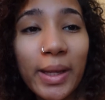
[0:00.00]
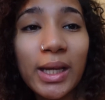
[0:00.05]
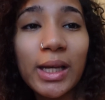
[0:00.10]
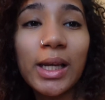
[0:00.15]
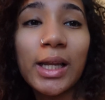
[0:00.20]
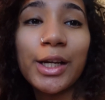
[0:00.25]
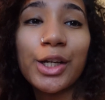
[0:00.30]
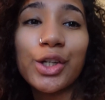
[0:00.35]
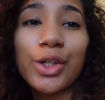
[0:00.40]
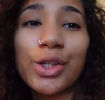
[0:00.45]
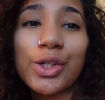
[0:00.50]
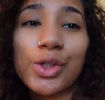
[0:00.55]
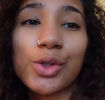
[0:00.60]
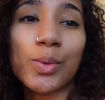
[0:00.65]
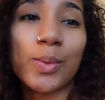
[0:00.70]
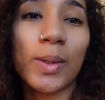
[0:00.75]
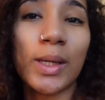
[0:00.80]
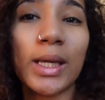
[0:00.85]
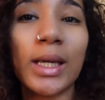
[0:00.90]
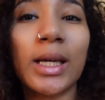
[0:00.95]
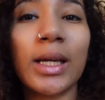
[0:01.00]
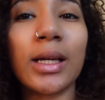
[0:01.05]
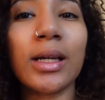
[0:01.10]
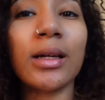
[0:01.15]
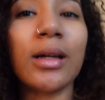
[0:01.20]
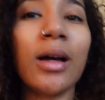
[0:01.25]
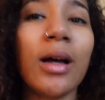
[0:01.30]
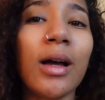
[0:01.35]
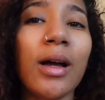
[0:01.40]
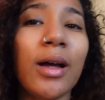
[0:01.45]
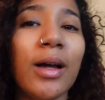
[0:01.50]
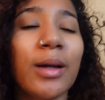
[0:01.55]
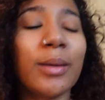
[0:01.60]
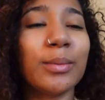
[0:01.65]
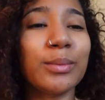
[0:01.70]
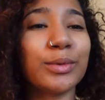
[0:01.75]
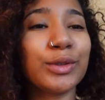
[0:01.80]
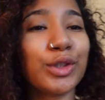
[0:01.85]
in later this week um,